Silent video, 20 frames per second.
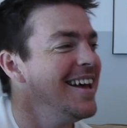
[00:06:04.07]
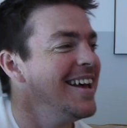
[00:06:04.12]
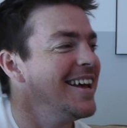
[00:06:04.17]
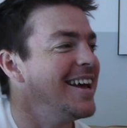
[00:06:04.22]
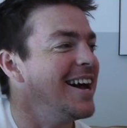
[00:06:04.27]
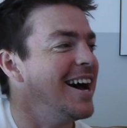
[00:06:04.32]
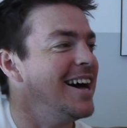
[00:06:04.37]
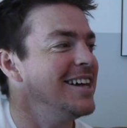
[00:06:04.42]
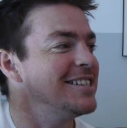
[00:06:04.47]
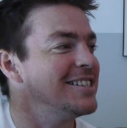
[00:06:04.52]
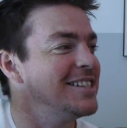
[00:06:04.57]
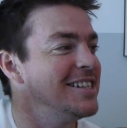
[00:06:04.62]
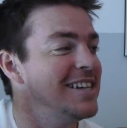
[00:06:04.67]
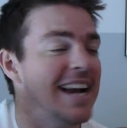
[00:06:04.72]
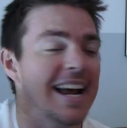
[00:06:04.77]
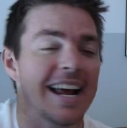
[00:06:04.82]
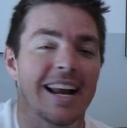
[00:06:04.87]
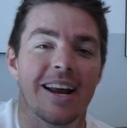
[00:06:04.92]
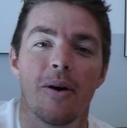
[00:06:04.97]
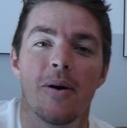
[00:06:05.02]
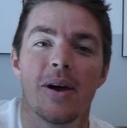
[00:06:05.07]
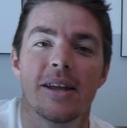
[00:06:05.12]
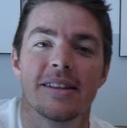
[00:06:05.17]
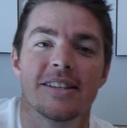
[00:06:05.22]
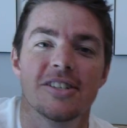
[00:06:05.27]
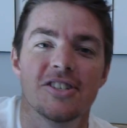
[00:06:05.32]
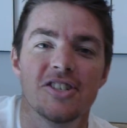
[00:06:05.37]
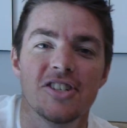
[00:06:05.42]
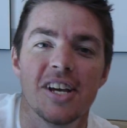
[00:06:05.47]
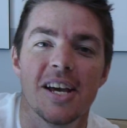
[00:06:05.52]
God's good. I gotta go hit
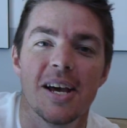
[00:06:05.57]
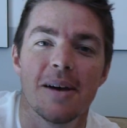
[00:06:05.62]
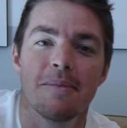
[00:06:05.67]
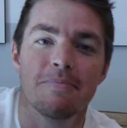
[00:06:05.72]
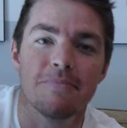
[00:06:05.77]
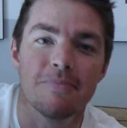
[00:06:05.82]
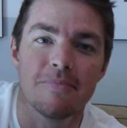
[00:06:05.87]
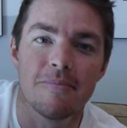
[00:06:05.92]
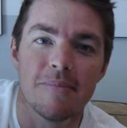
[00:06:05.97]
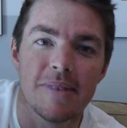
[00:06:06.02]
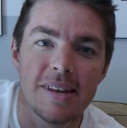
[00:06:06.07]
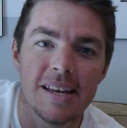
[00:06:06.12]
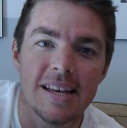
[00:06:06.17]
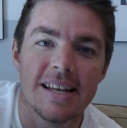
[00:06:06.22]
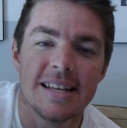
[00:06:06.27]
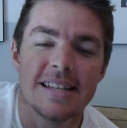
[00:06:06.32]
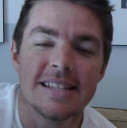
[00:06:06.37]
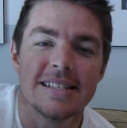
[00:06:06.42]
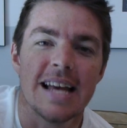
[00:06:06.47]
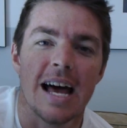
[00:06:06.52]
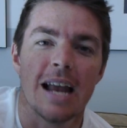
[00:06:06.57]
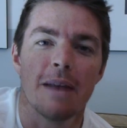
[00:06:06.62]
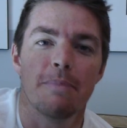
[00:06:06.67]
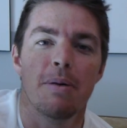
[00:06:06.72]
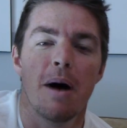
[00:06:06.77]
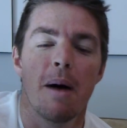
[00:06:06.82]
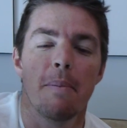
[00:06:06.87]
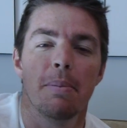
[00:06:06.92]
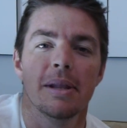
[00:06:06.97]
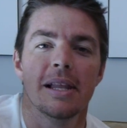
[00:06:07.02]
the gym. Time to
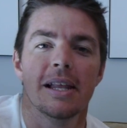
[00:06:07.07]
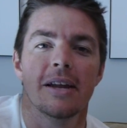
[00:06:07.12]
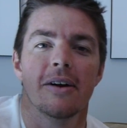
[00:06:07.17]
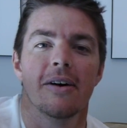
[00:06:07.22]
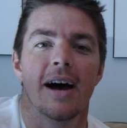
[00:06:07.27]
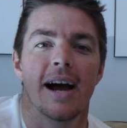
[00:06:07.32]
pump a little